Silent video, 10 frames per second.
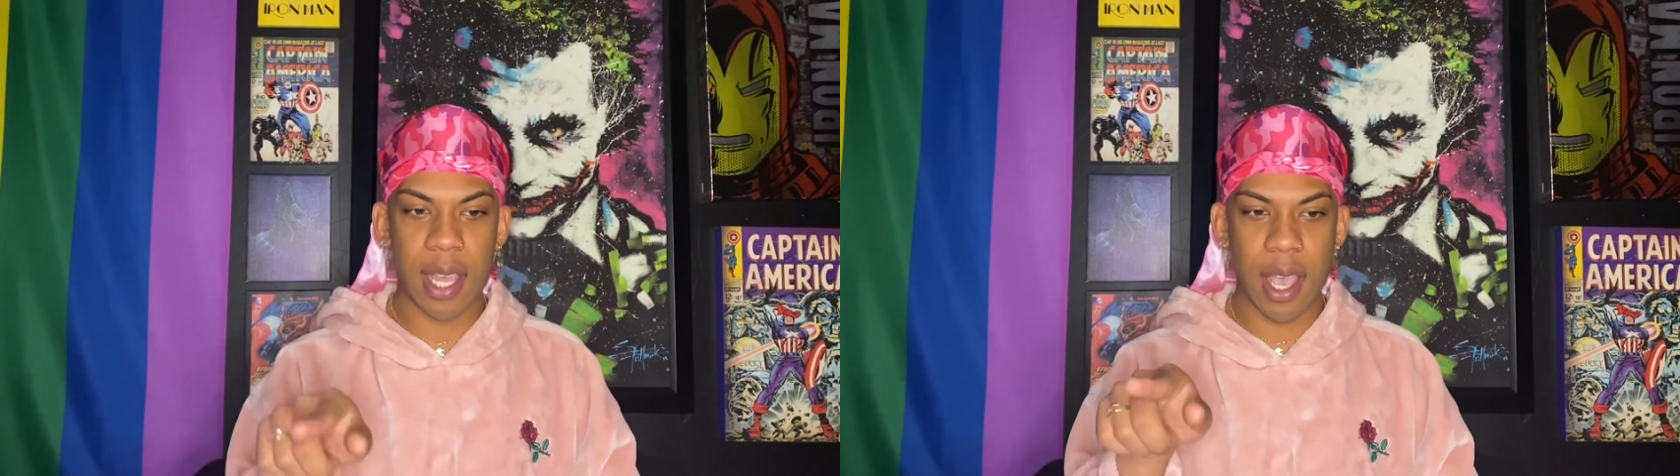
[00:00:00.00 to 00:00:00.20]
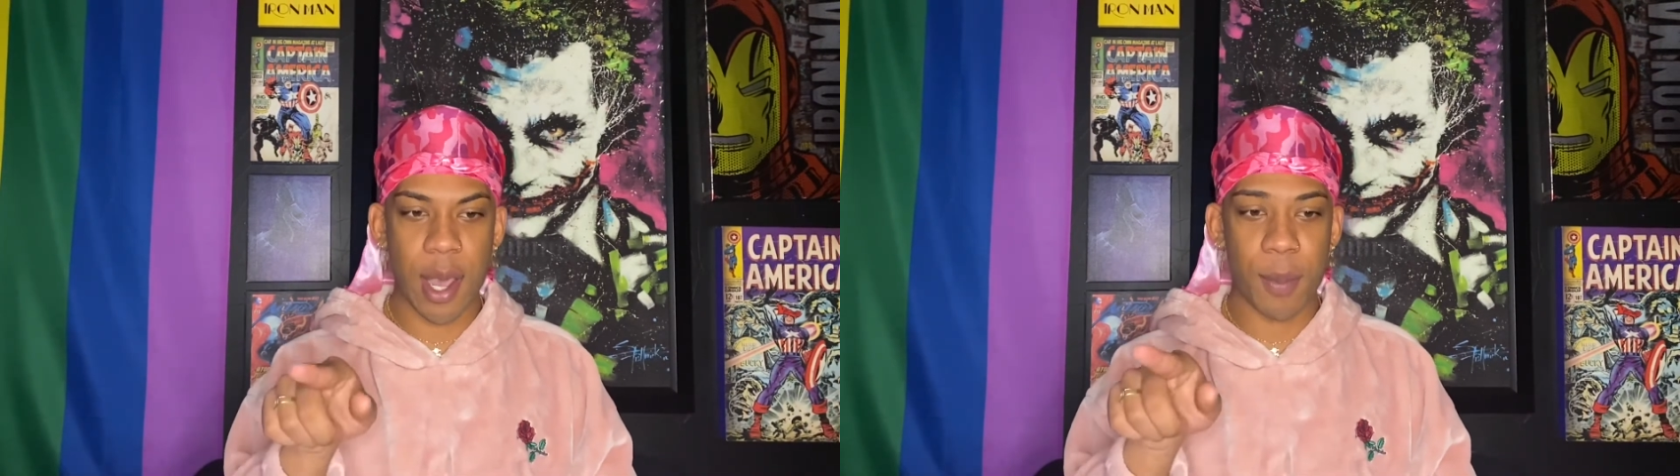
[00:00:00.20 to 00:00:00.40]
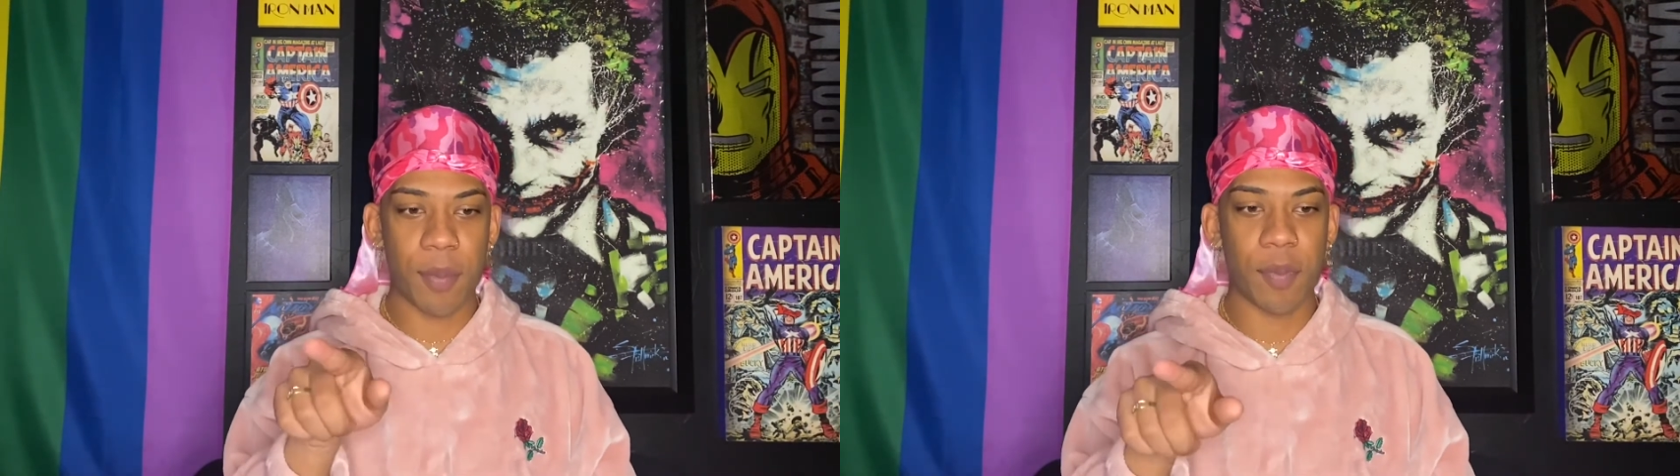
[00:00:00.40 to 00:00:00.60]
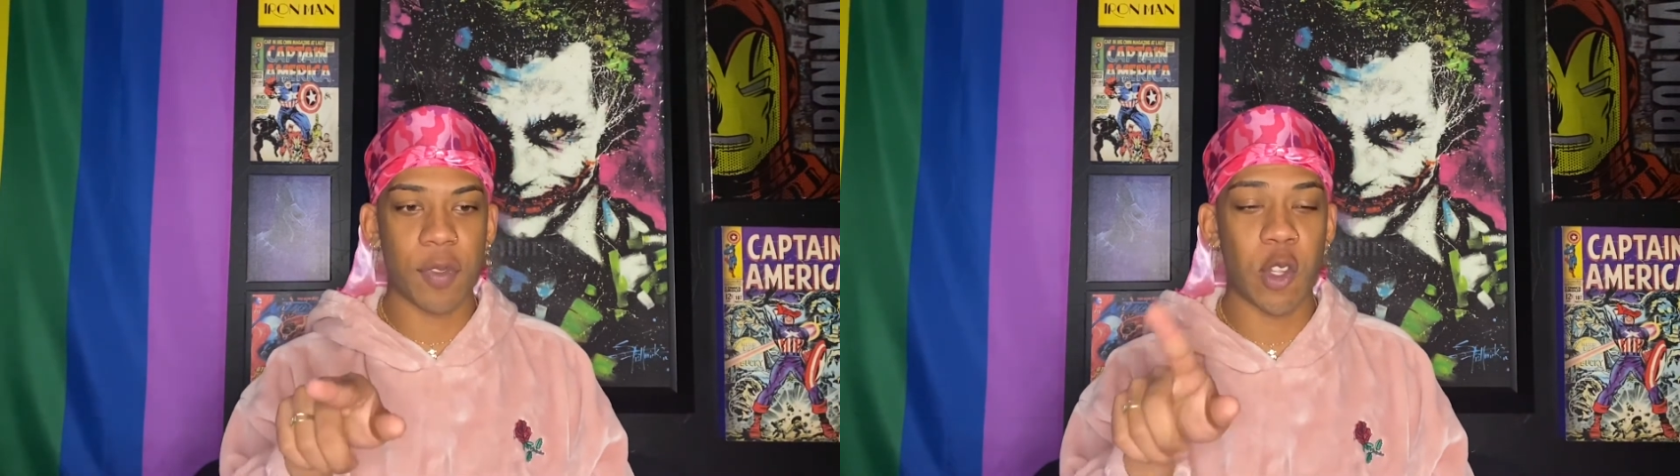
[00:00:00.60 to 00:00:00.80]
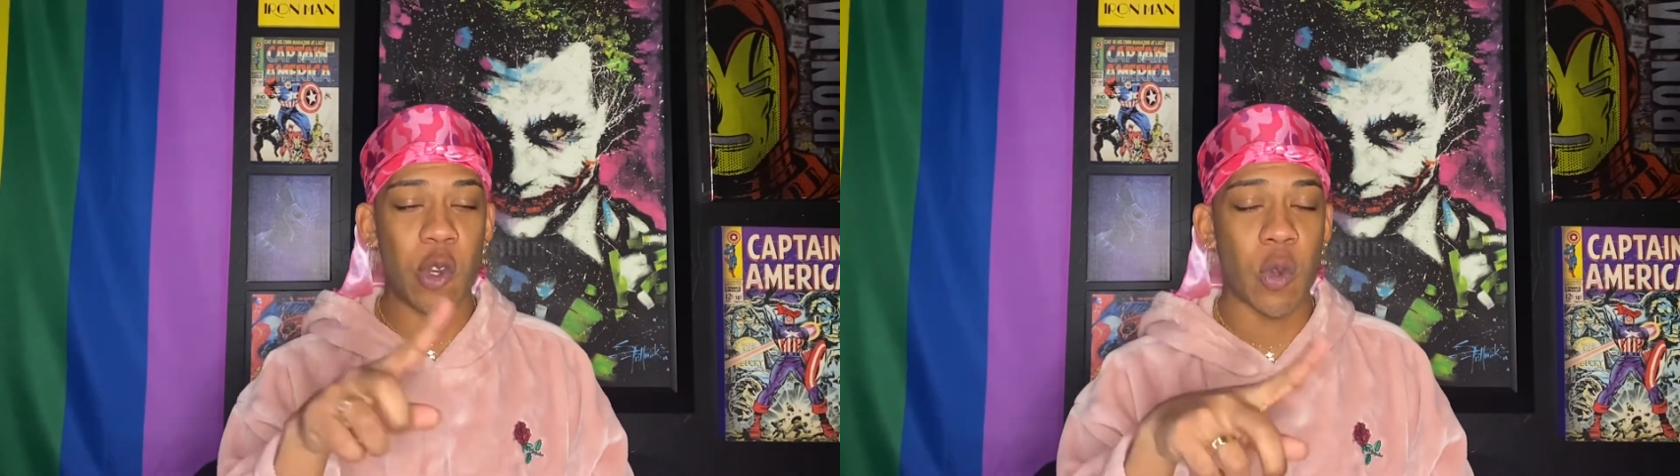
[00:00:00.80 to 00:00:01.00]

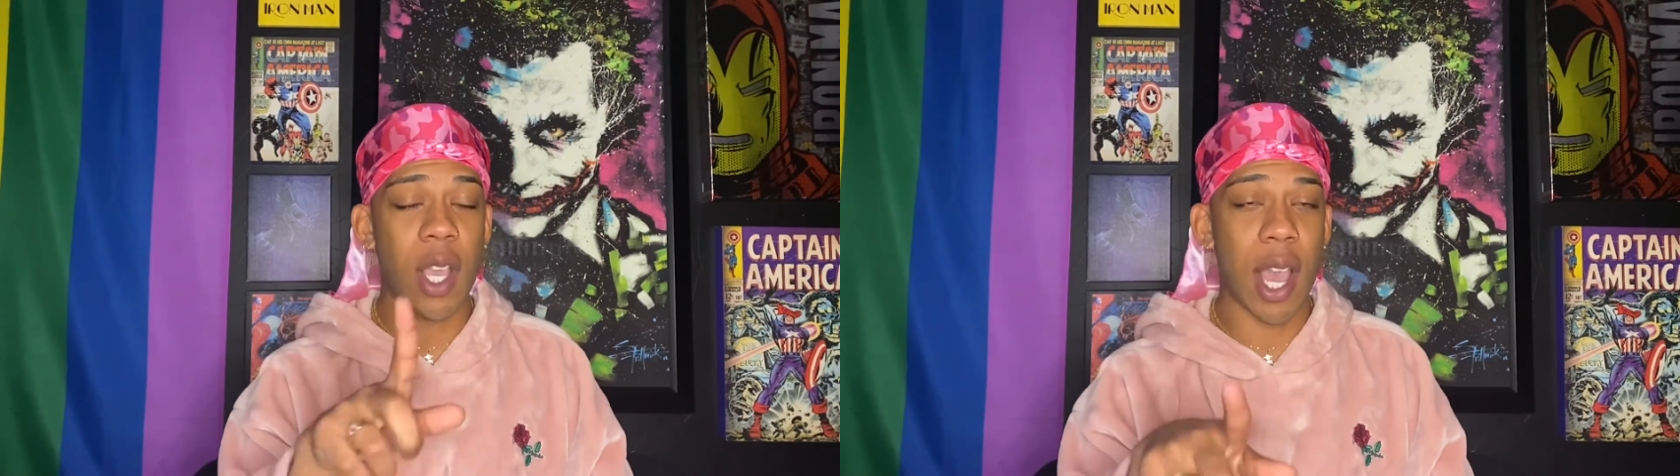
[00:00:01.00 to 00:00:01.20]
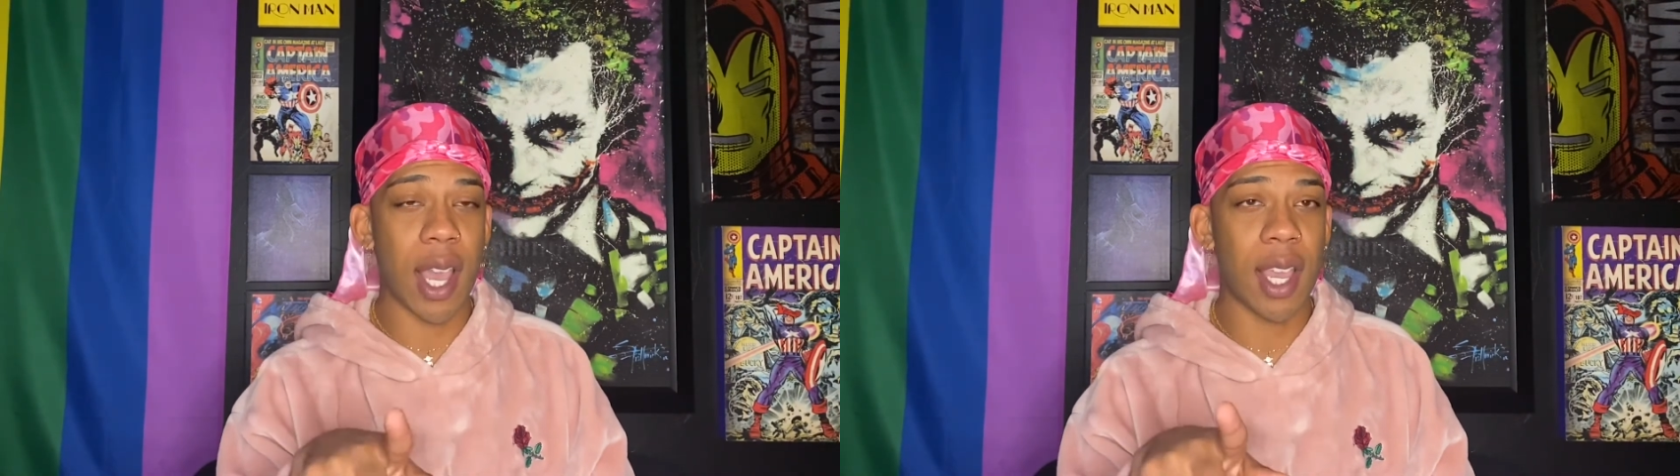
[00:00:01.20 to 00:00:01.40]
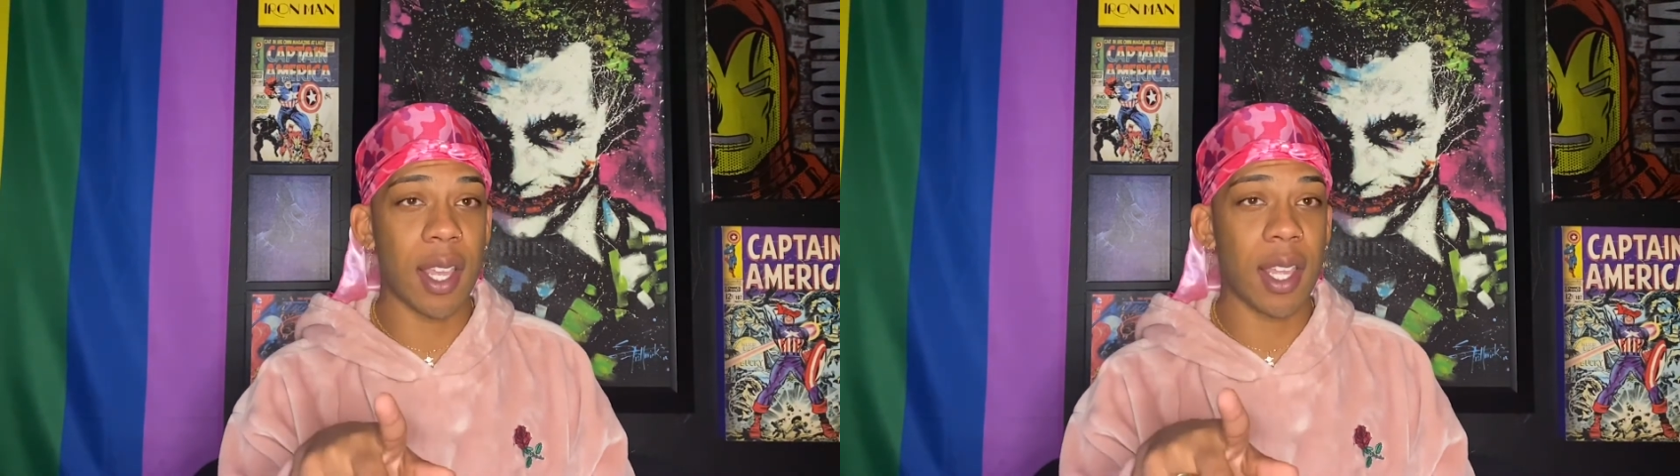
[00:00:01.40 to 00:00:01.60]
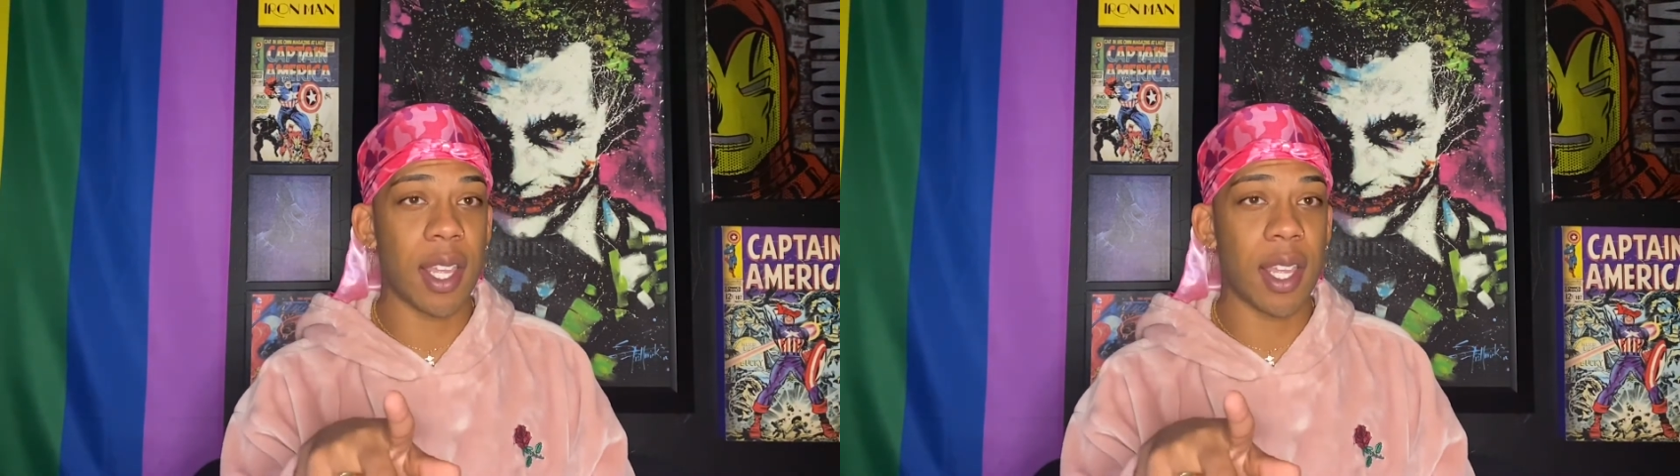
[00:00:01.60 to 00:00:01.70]
the new guy